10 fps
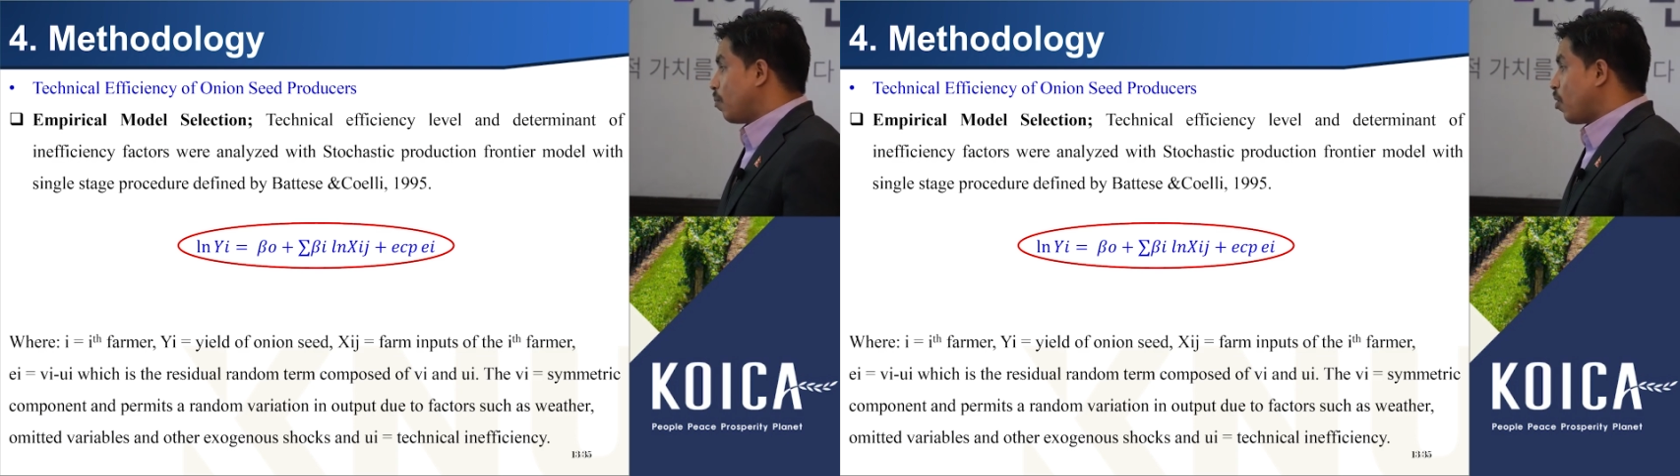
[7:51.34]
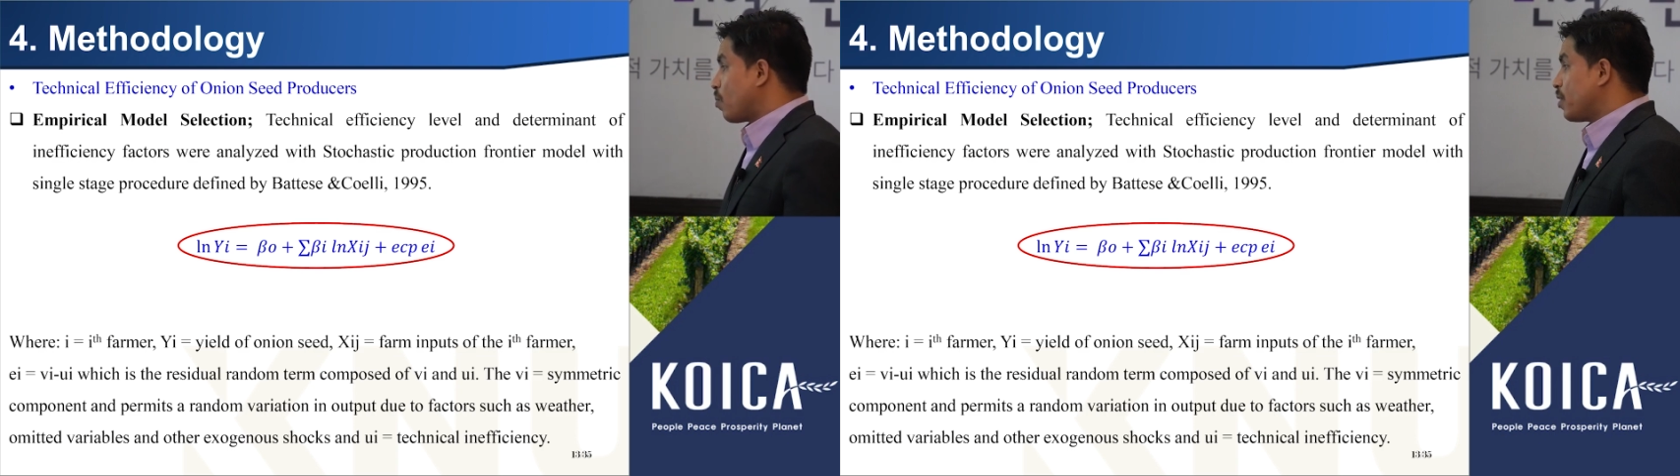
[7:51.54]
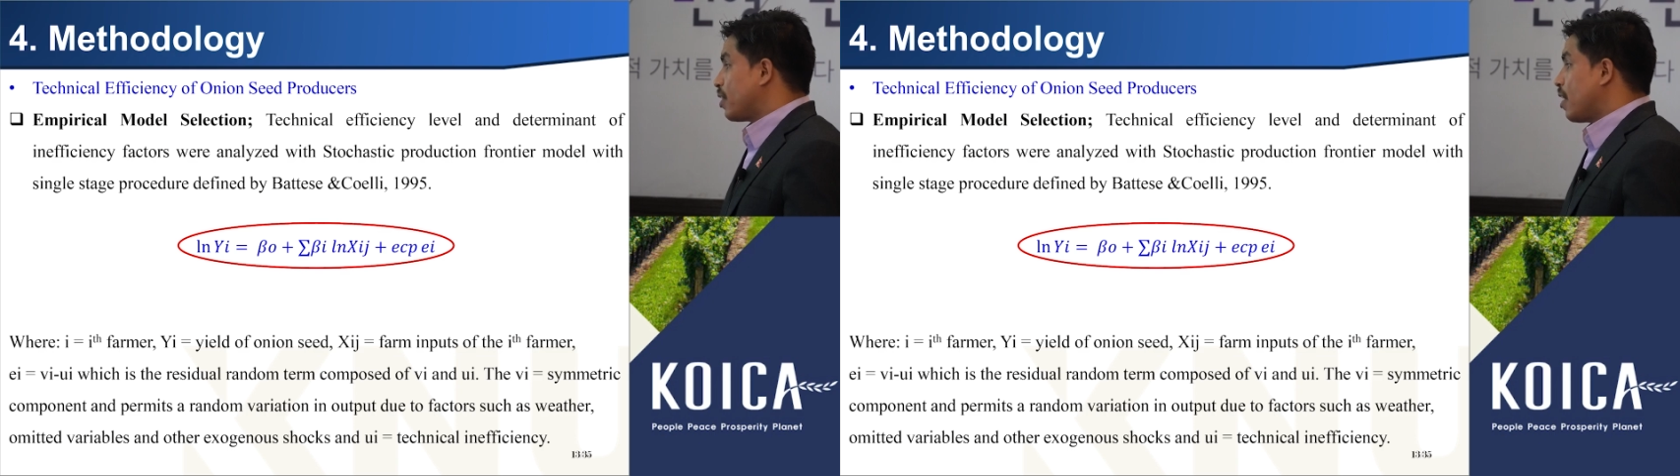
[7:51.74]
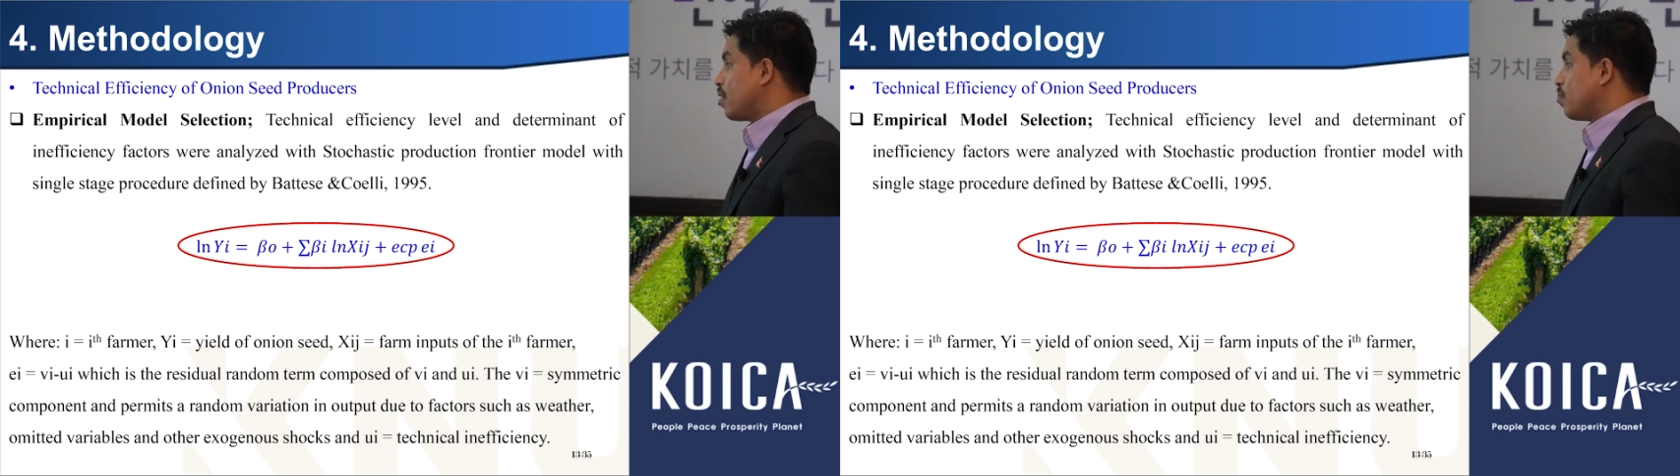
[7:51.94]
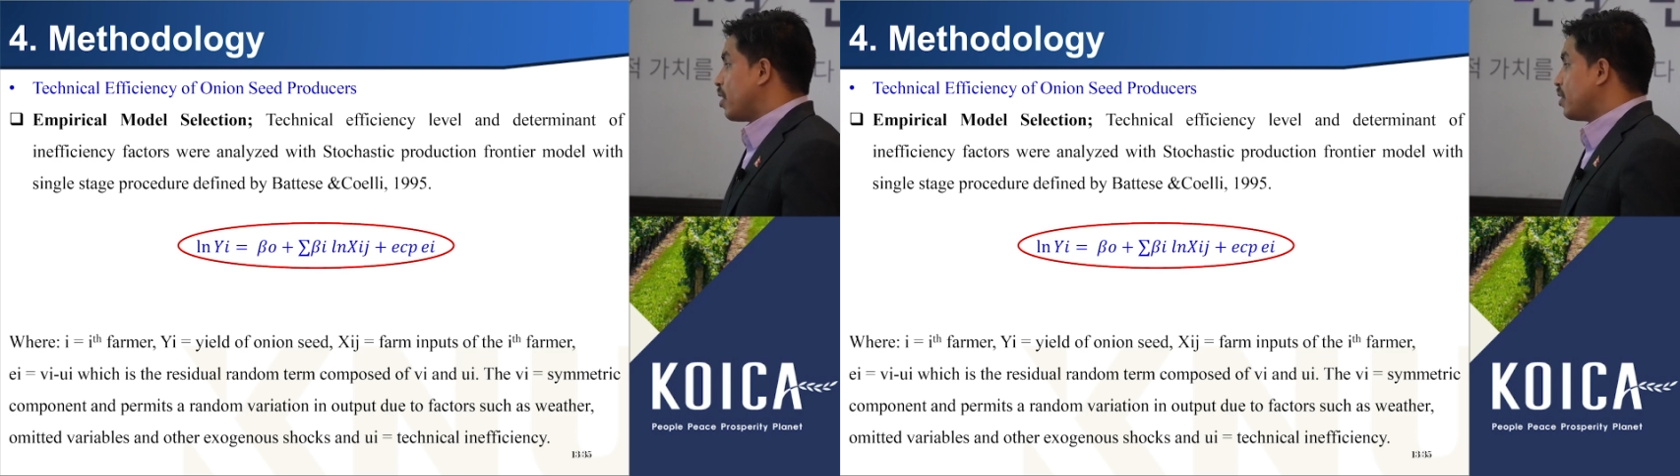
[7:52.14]
permit
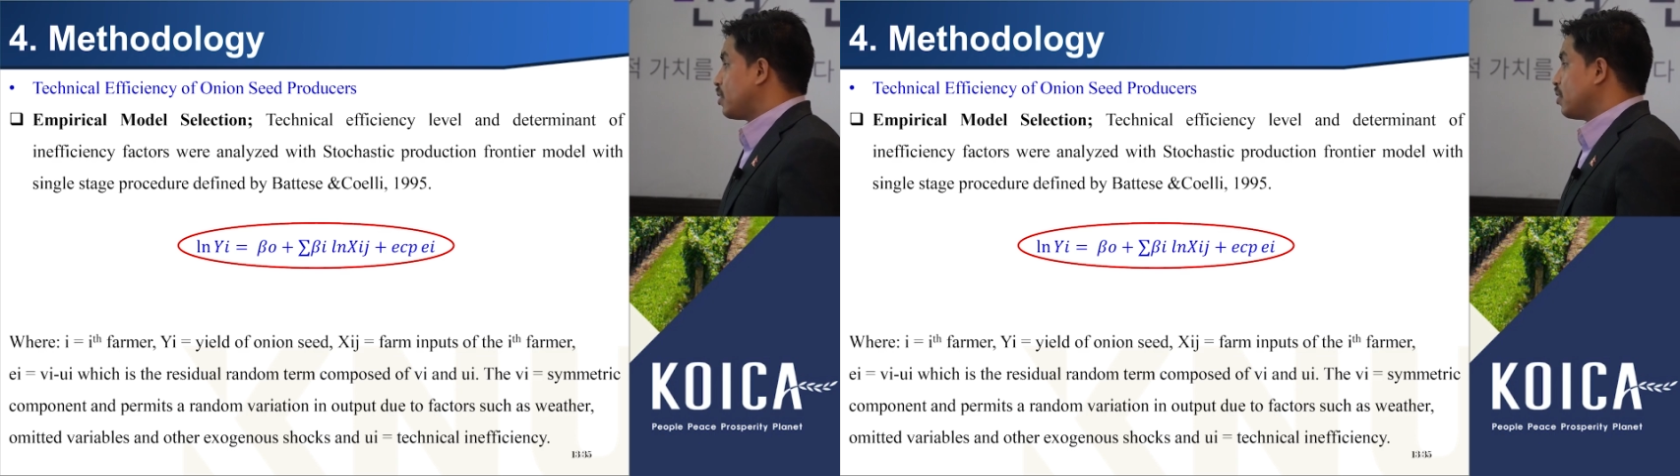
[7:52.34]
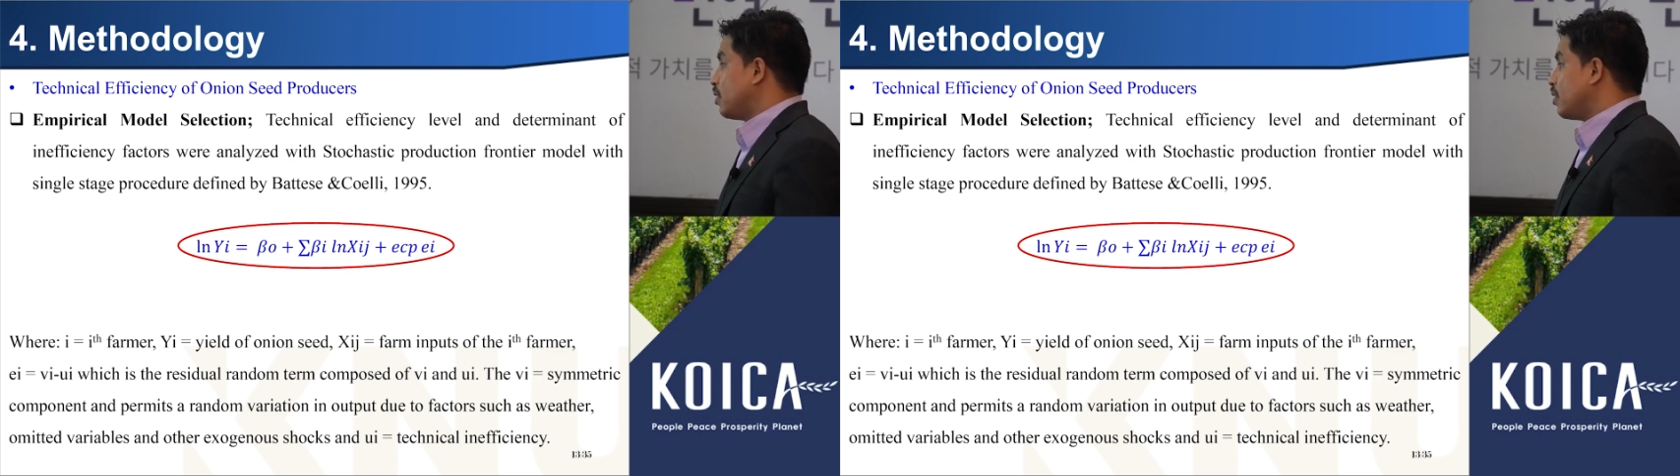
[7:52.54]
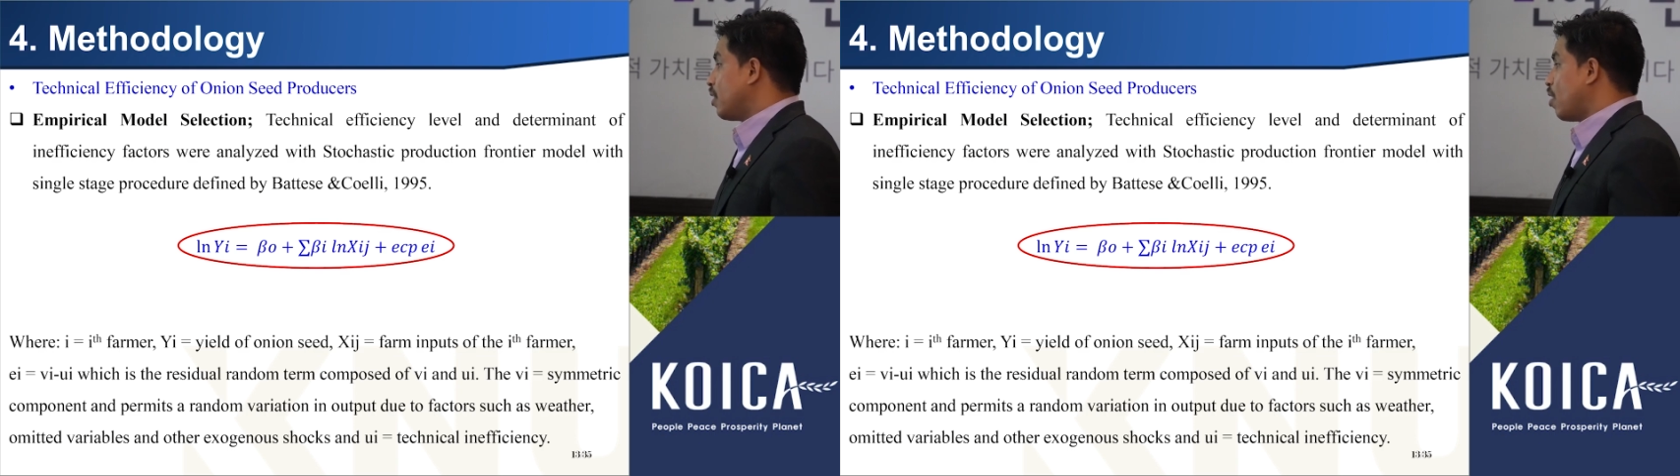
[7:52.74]
random variation in